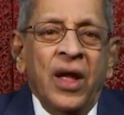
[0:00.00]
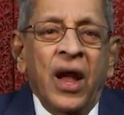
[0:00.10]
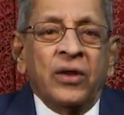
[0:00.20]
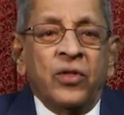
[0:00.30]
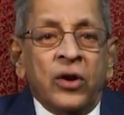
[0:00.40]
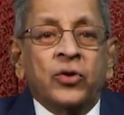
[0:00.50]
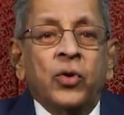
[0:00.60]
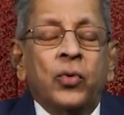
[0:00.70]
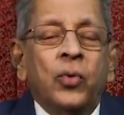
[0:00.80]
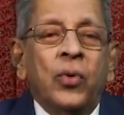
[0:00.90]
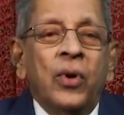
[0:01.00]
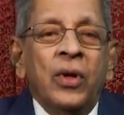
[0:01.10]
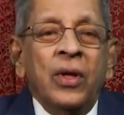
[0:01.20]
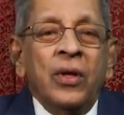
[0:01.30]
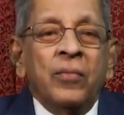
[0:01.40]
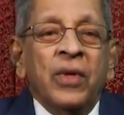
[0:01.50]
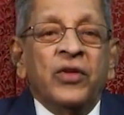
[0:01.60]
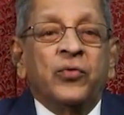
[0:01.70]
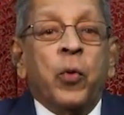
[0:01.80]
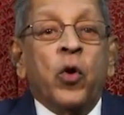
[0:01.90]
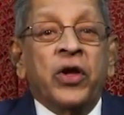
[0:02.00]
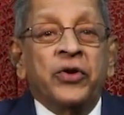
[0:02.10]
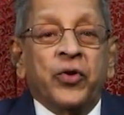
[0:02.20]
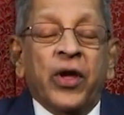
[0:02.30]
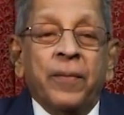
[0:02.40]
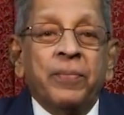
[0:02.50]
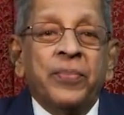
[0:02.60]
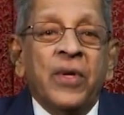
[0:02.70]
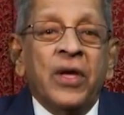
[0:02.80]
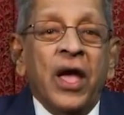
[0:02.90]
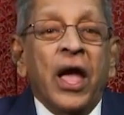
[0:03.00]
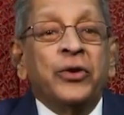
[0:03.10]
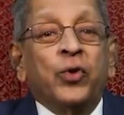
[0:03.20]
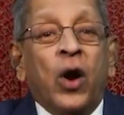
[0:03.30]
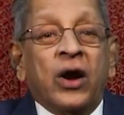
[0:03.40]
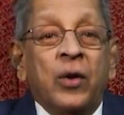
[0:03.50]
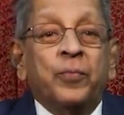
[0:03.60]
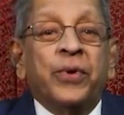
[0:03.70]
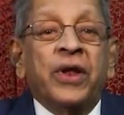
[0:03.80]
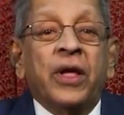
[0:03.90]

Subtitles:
and that too, being spoken to him and to accompany